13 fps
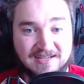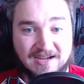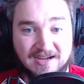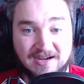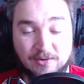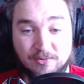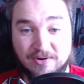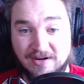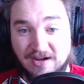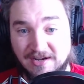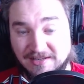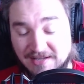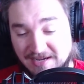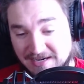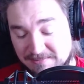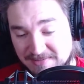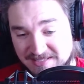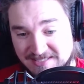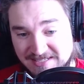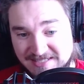or an online
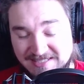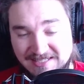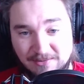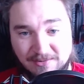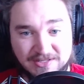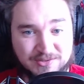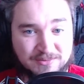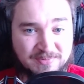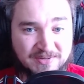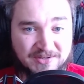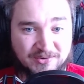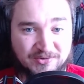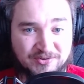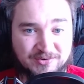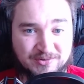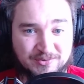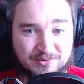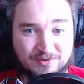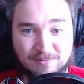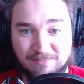business that wants to appeal
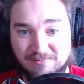to